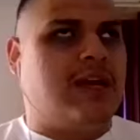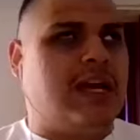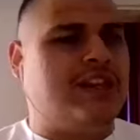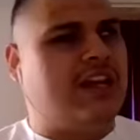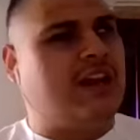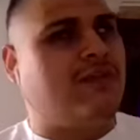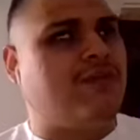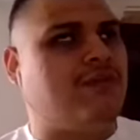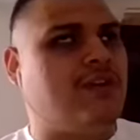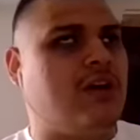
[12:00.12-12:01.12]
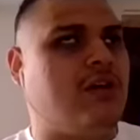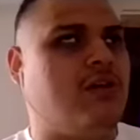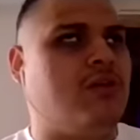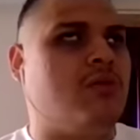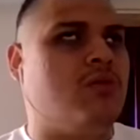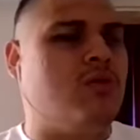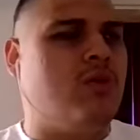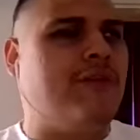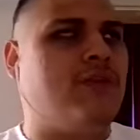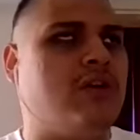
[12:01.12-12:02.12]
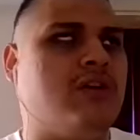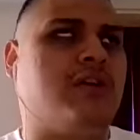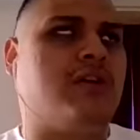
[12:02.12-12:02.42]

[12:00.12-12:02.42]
and then if you know whoever